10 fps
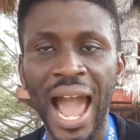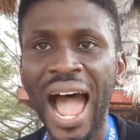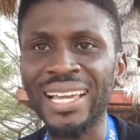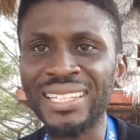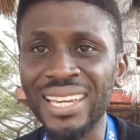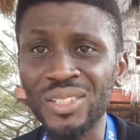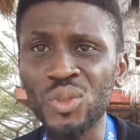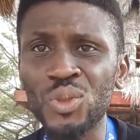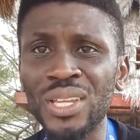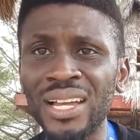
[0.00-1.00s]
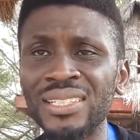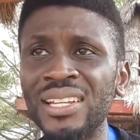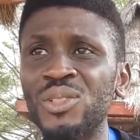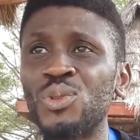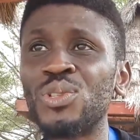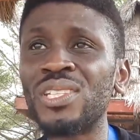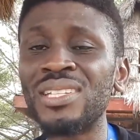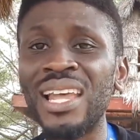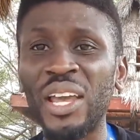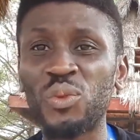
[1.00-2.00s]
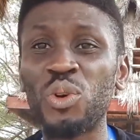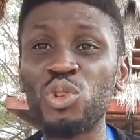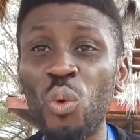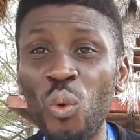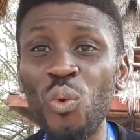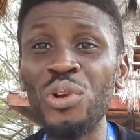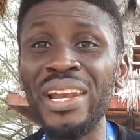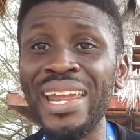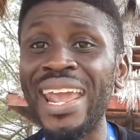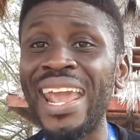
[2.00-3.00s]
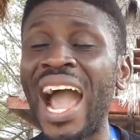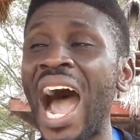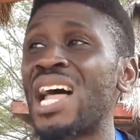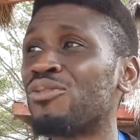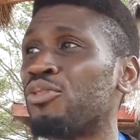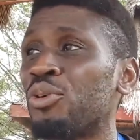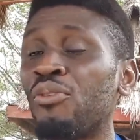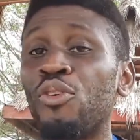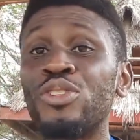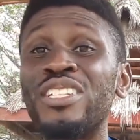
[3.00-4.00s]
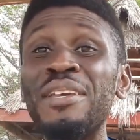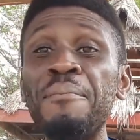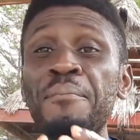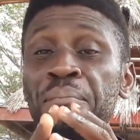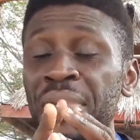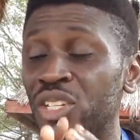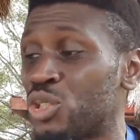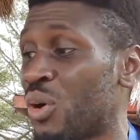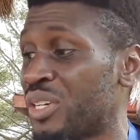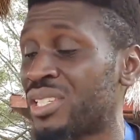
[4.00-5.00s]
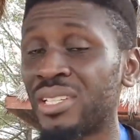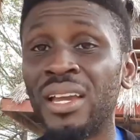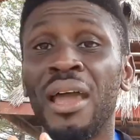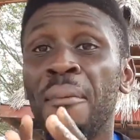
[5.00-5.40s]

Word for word: And getting to that day to see that it was only a handful of us, the majority,